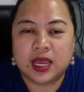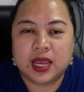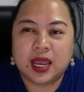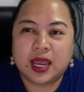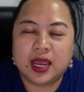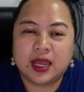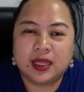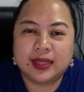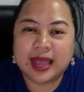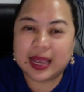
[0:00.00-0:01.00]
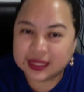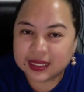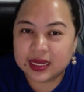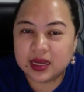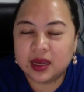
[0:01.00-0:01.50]
And
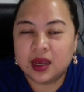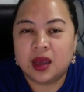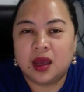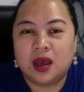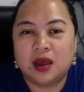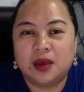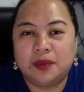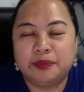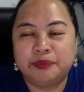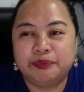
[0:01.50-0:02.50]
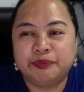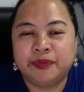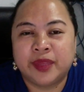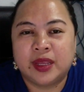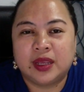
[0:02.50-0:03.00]
lastly, um,
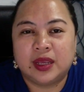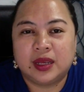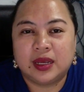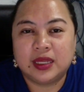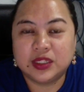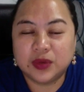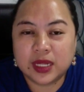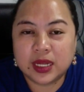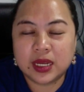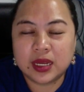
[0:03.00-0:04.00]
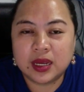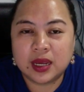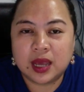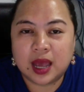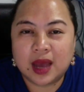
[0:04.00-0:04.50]
it's really
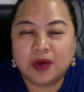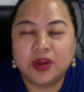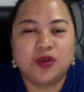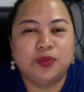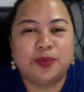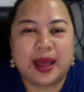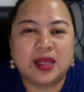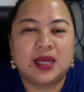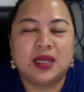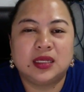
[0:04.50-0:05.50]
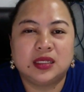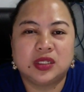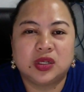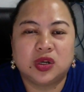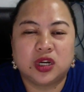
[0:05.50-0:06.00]
how you
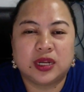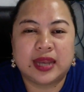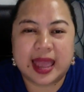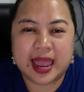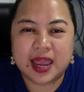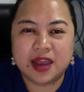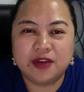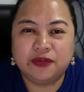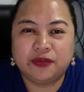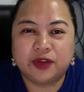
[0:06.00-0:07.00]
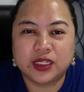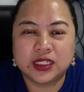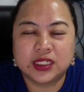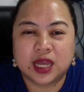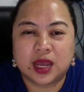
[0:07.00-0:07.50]
balance your life,
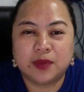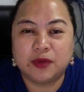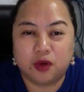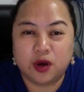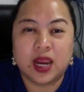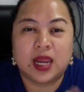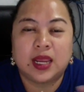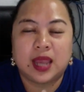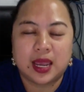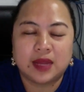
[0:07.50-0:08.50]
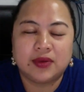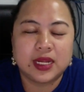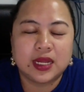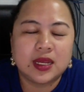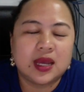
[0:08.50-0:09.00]
because before I
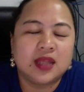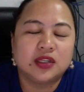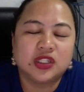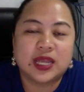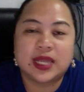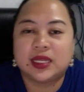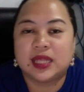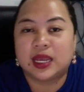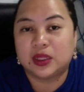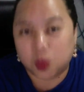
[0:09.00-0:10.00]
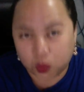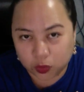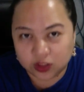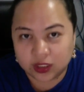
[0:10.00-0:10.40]
really understand that I don't